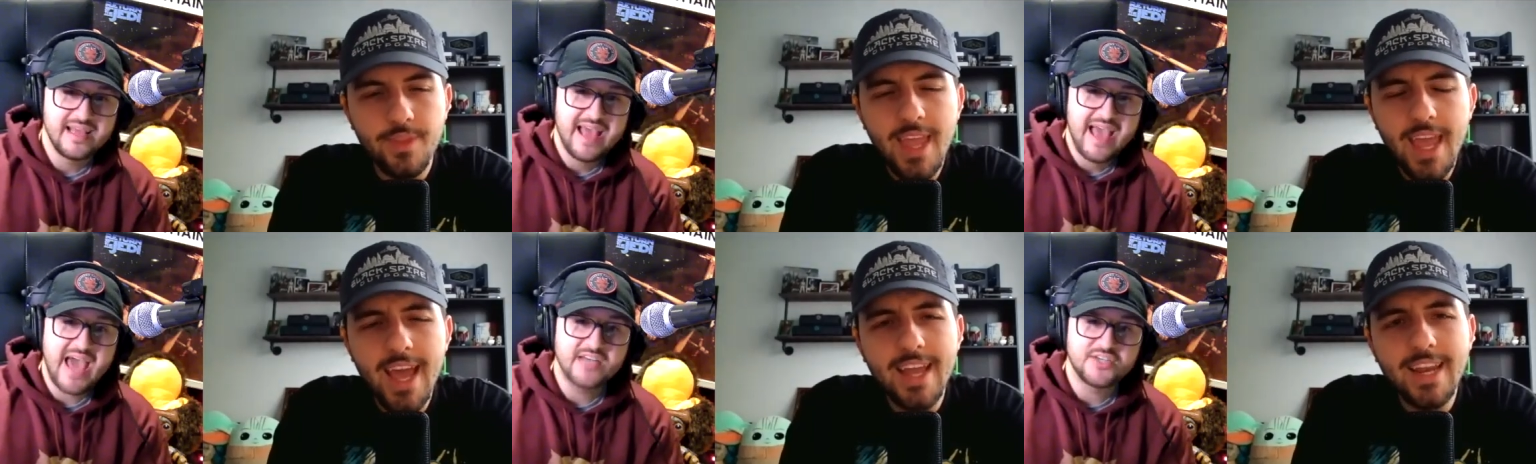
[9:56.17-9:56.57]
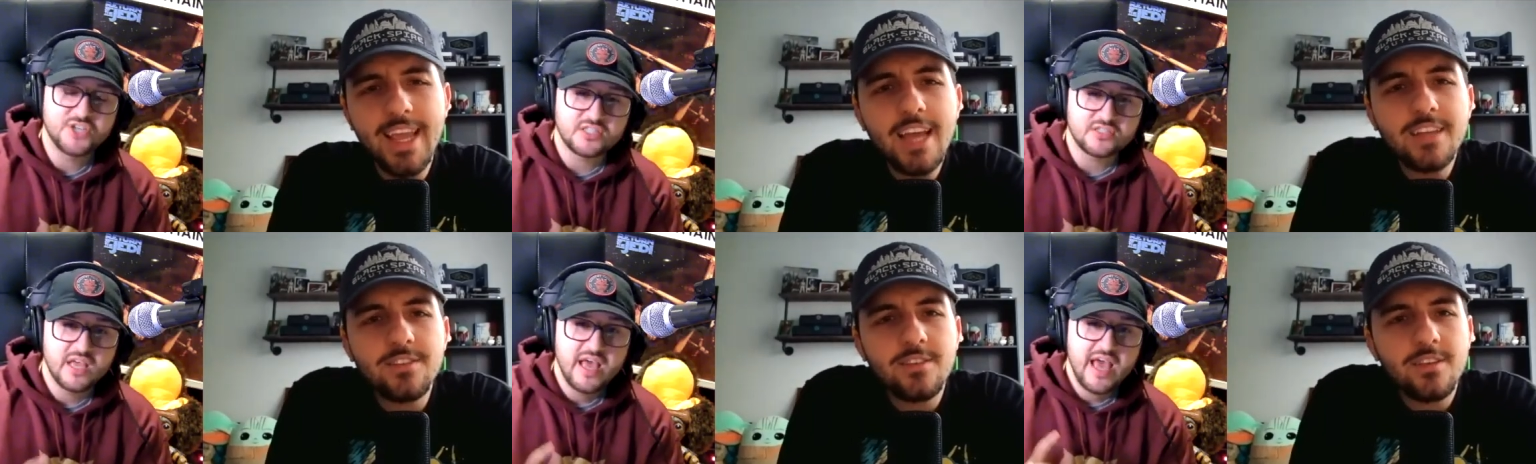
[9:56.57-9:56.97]
Speaker 1: Yeah, and
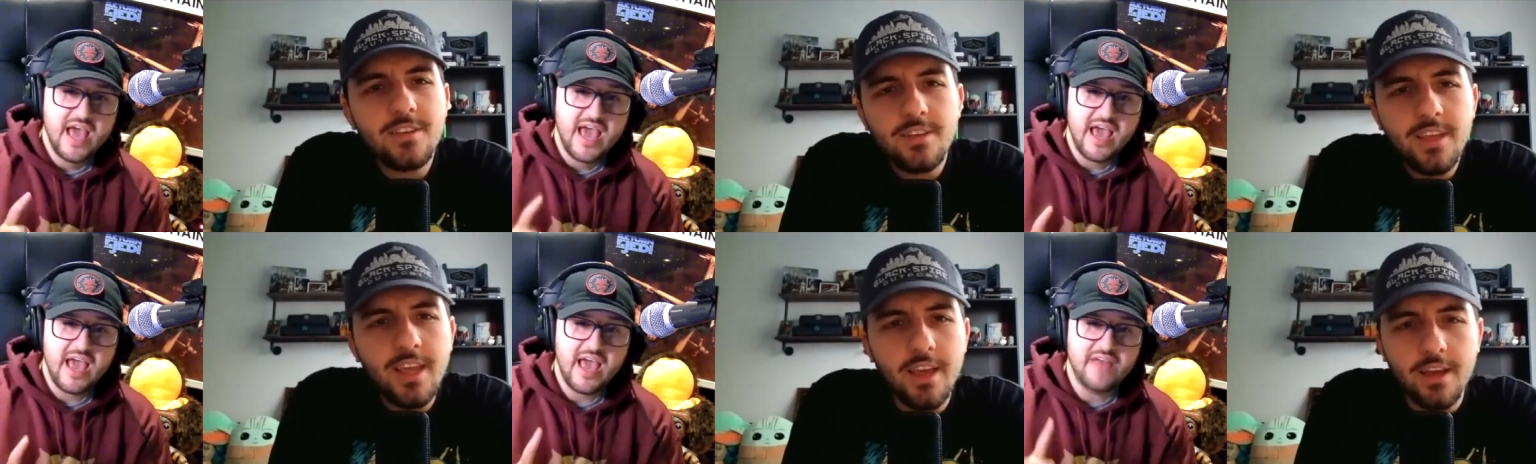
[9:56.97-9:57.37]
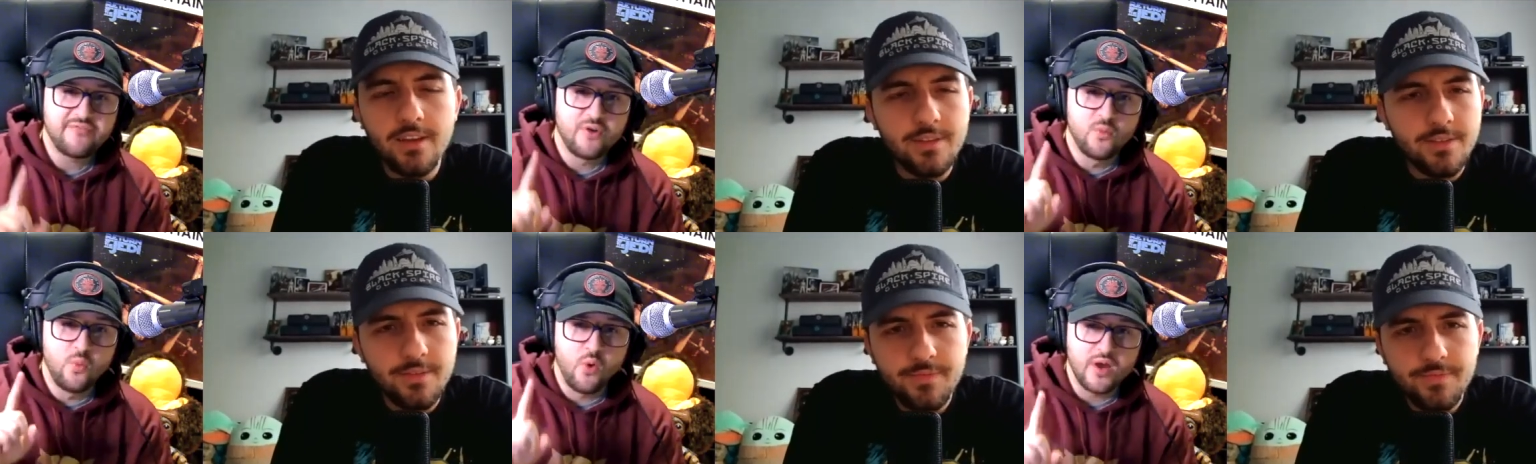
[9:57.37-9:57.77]
and for
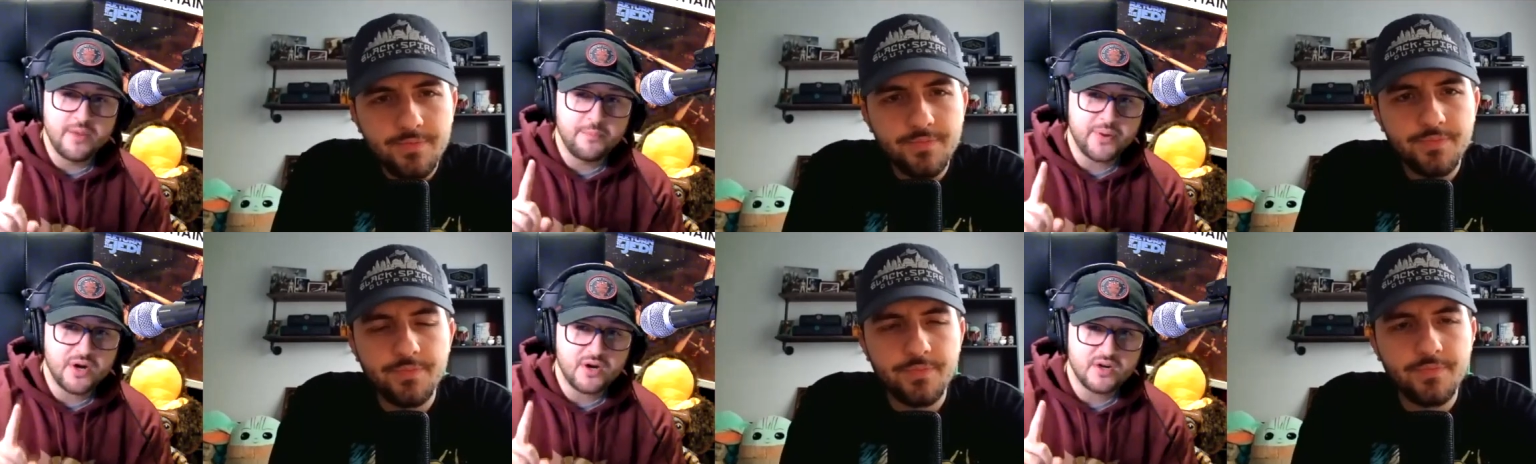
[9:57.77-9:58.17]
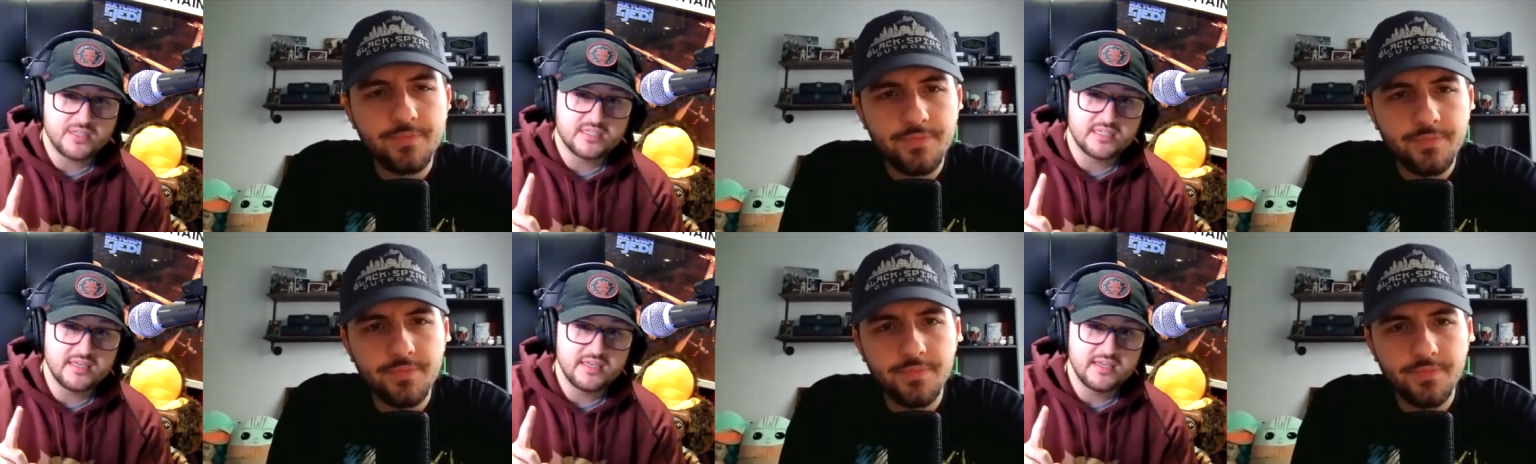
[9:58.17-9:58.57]
one
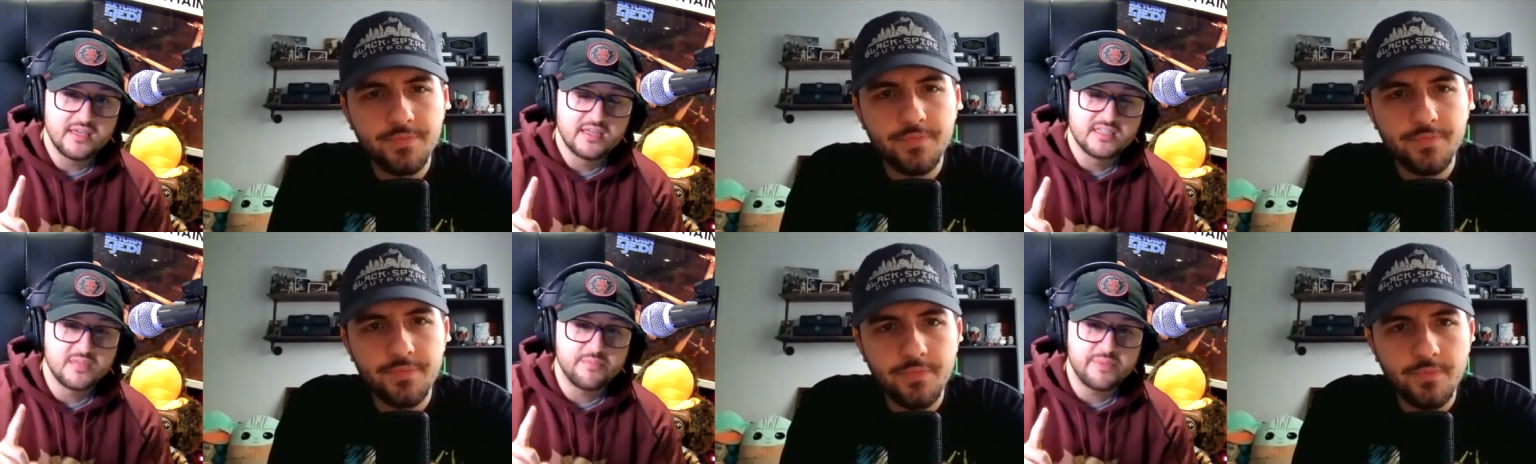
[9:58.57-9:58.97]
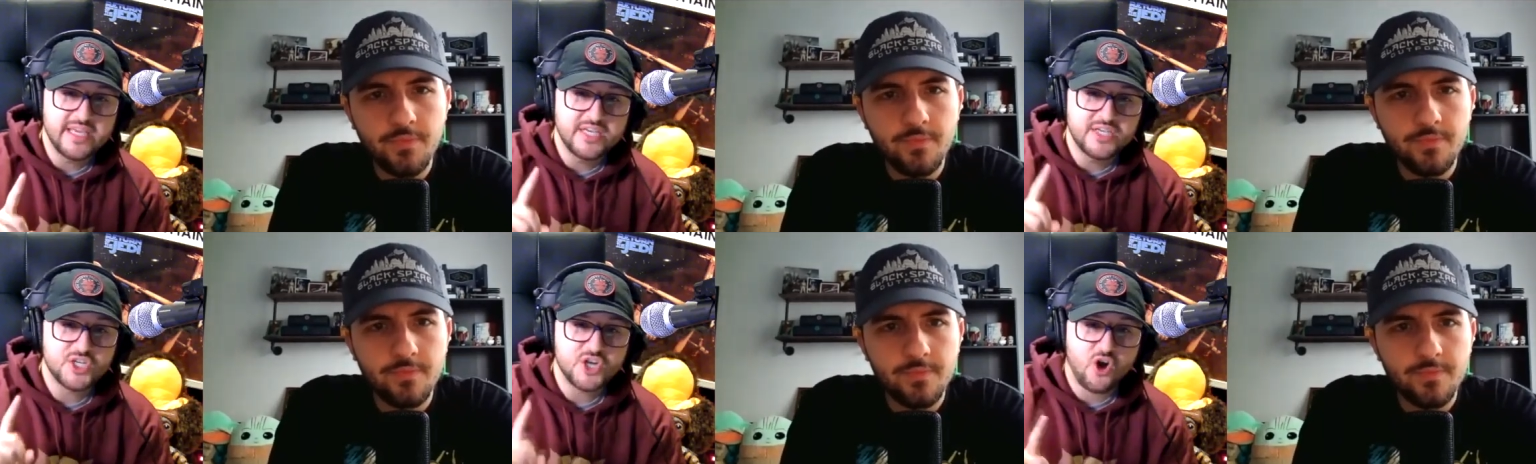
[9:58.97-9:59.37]
person to be in
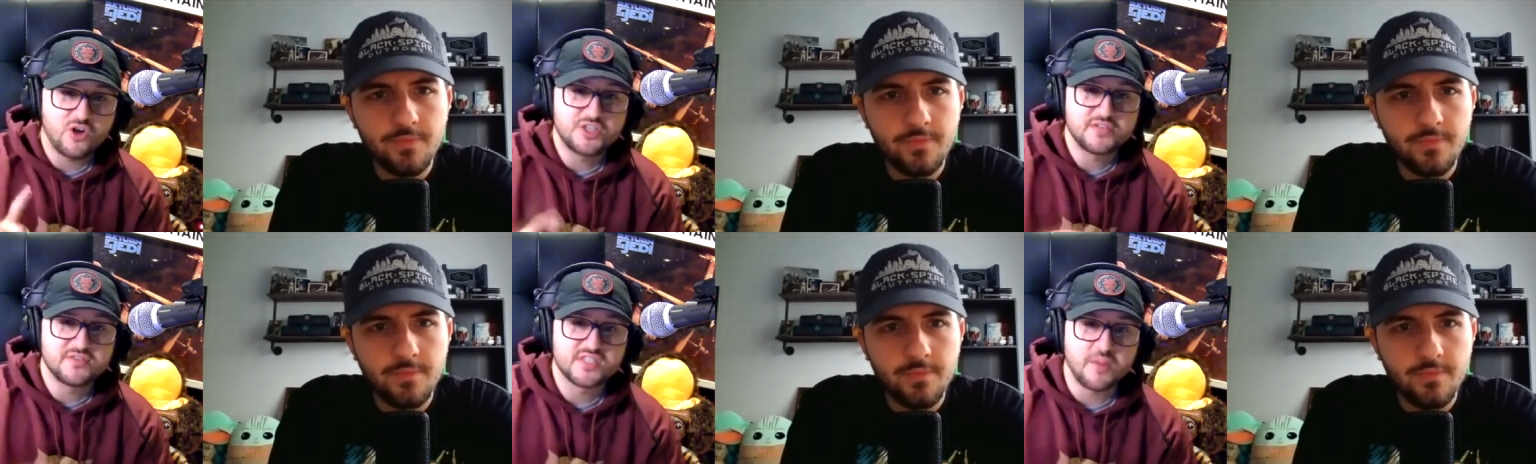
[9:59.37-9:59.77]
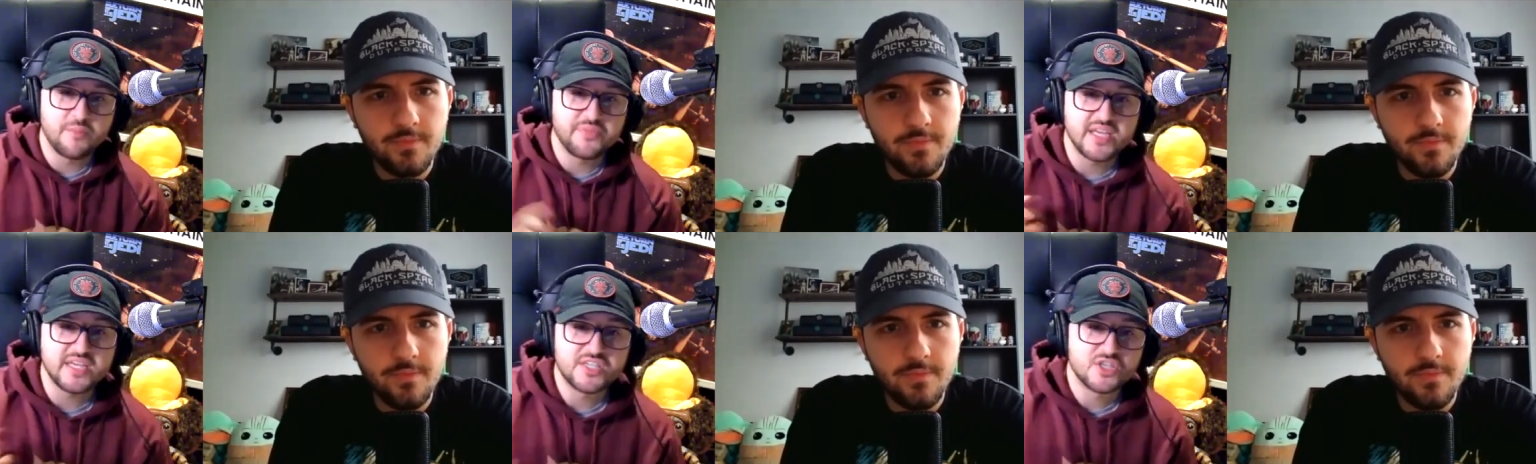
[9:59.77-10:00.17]
charge of
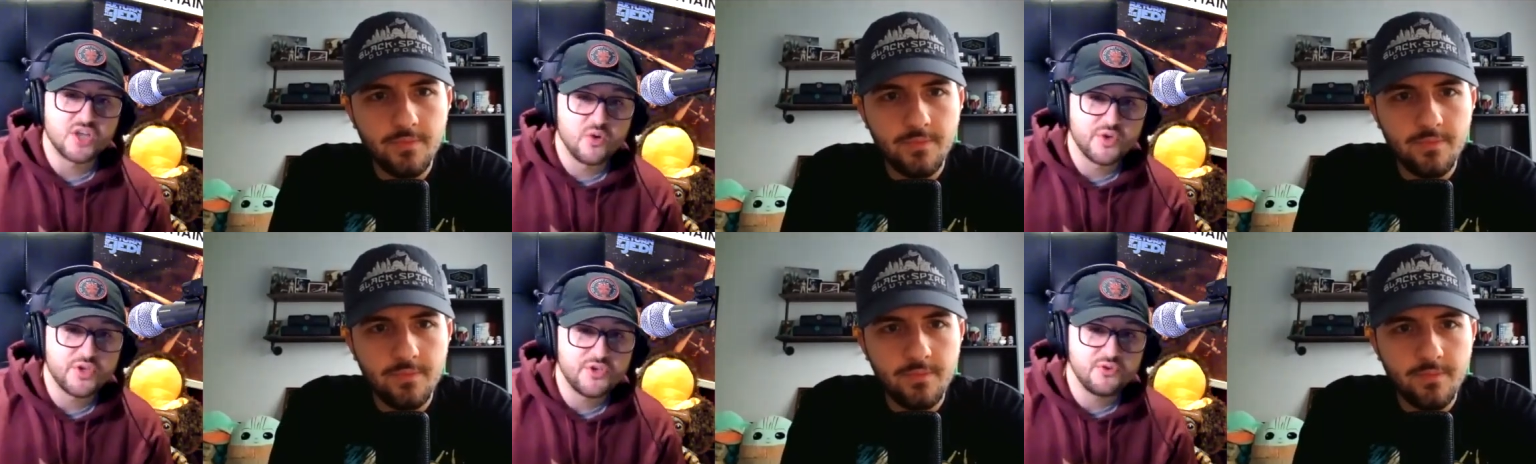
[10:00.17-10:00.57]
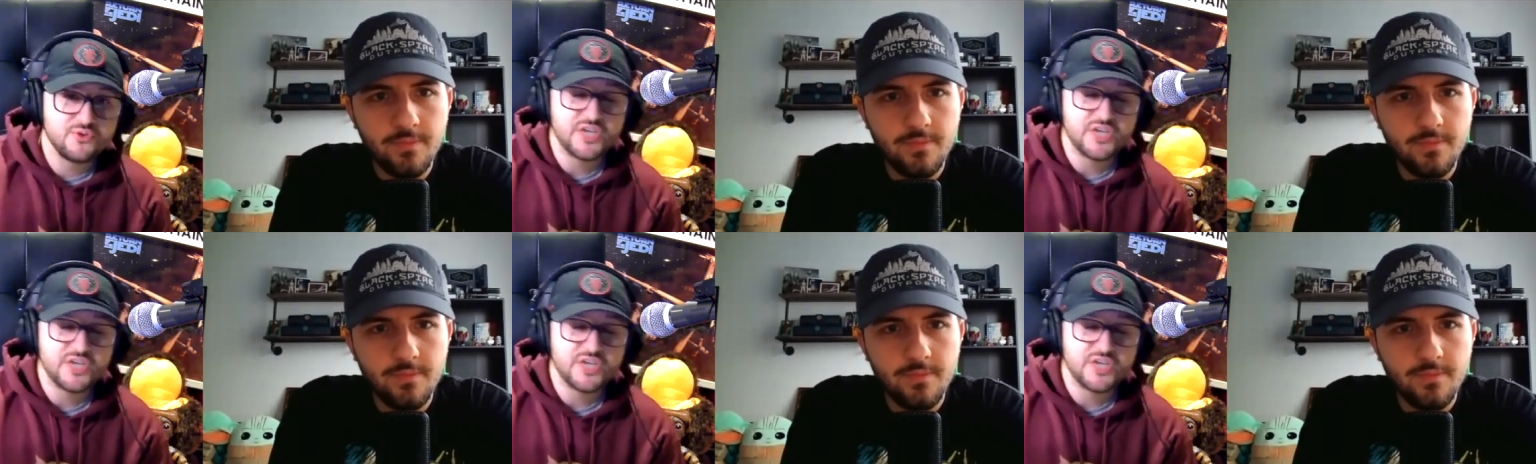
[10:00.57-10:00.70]
something so huge,